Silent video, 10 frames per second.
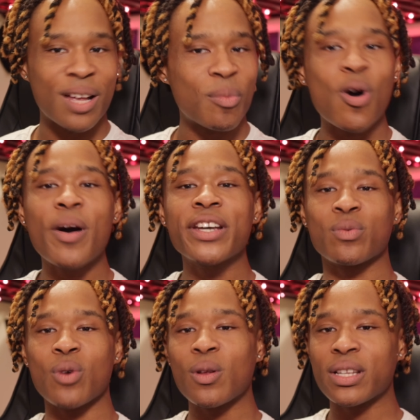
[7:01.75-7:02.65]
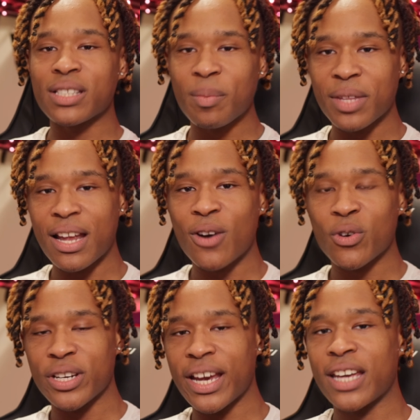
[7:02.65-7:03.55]
I'm always rolling something out
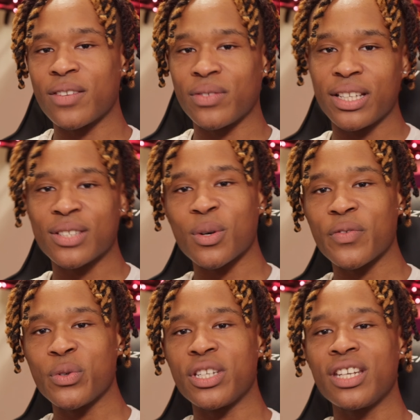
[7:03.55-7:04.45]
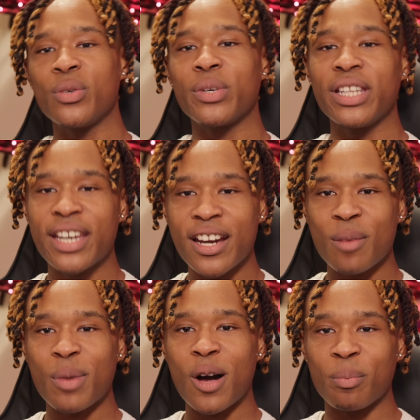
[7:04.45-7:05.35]
creatively. So if you genuinely care
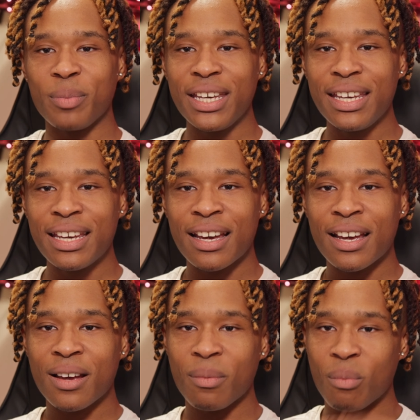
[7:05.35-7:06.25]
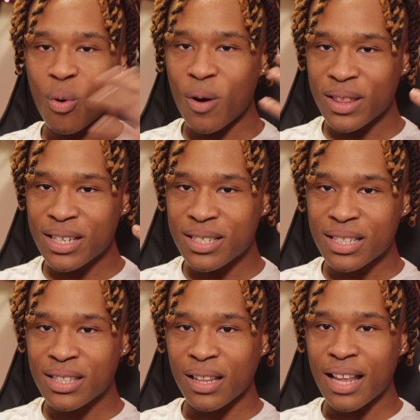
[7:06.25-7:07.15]
about me more than
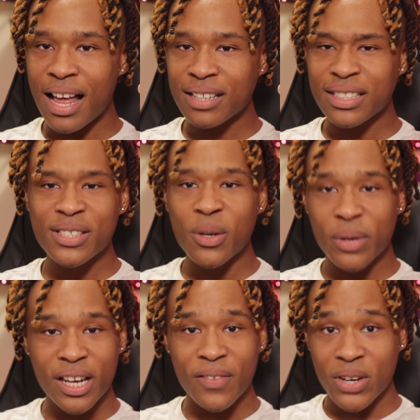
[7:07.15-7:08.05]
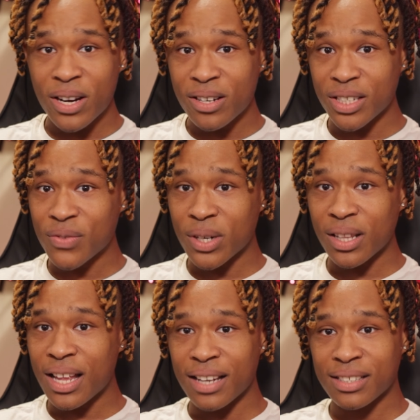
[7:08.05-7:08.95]
just the locks, and it's okay if you're here just for the
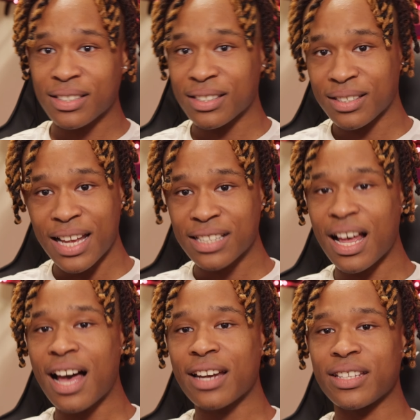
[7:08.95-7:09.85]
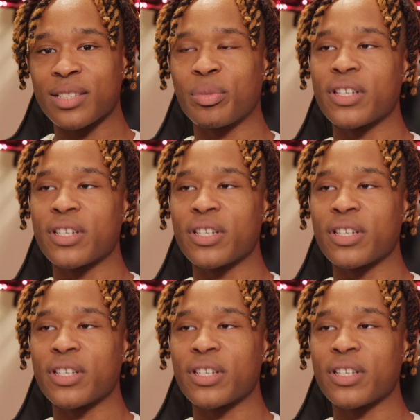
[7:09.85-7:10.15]
locks, because that's honest.